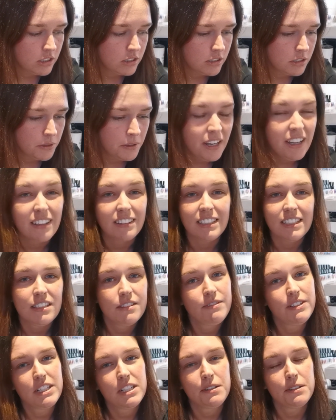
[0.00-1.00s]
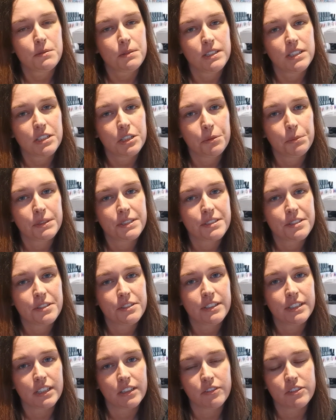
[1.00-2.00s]
So yeah, this video is meant to go up on
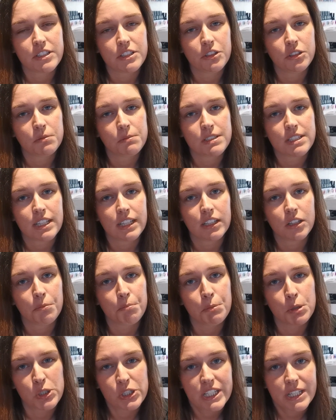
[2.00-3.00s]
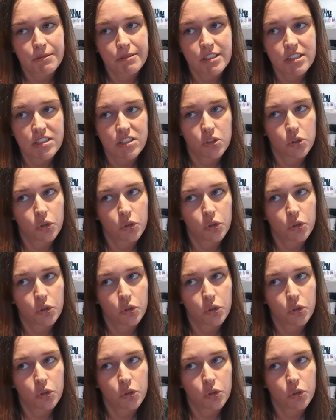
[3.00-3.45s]
Sunday. Obviously you're going to be seeing it on Monday, which is